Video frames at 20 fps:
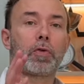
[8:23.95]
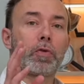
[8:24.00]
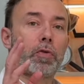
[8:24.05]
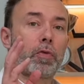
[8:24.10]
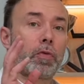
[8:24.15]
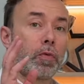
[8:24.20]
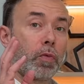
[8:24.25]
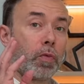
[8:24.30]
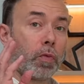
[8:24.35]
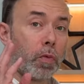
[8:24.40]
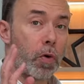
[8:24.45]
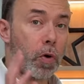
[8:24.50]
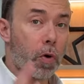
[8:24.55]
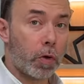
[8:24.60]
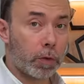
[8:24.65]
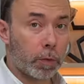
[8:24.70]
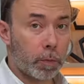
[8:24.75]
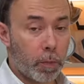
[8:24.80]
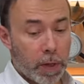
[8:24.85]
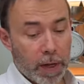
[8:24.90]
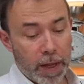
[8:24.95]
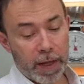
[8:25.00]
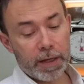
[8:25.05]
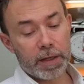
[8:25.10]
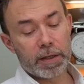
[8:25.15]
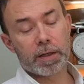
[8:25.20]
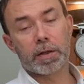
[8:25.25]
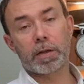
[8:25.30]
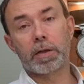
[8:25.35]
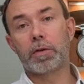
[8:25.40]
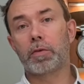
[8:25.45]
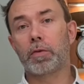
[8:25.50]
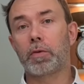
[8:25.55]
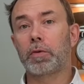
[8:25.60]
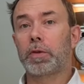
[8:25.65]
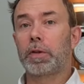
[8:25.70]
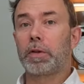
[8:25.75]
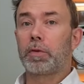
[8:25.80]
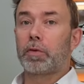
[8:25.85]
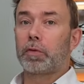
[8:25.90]
too hot place,
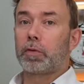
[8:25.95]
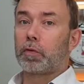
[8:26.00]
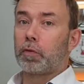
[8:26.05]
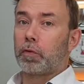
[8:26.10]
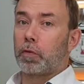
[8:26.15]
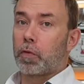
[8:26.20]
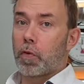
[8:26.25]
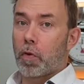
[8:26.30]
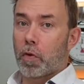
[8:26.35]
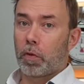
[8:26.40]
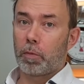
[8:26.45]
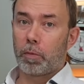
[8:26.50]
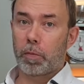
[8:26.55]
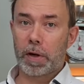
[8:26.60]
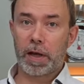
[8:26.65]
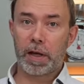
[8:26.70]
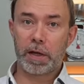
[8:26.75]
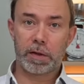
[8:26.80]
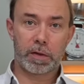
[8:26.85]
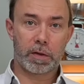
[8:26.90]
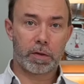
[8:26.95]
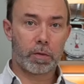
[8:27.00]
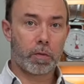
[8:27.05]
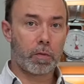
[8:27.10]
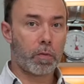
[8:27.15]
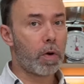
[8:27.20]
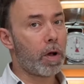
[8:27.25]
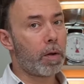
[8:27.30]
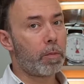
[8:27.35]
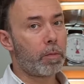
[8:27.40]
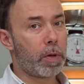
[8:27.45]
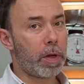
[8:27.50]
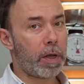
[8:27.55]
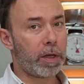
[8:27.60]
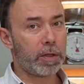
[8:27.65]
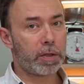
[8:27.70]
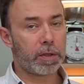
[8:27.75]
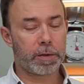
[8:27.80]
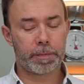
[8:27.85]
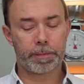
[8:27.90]
not in a too cold place, in a warm
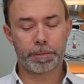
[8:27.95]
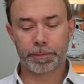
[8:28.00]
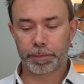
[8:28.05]
place.